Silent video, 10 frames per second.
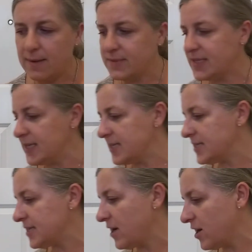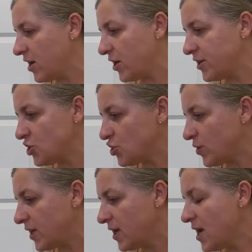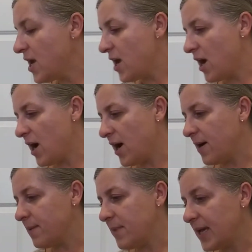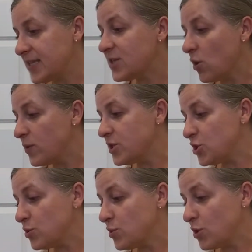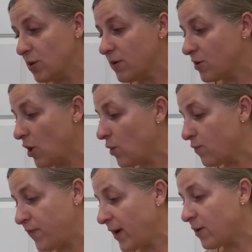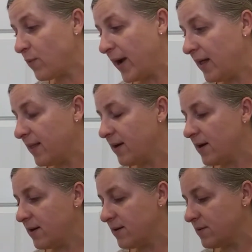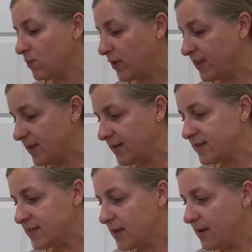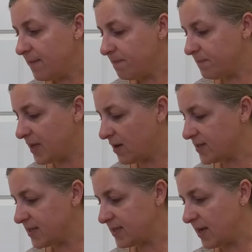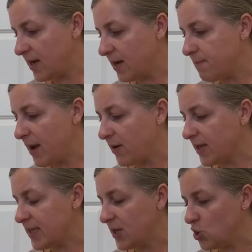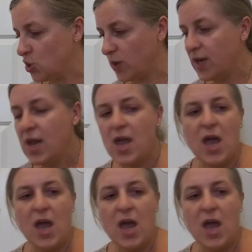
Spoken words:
since her history is going to go very well with this, because it's American history.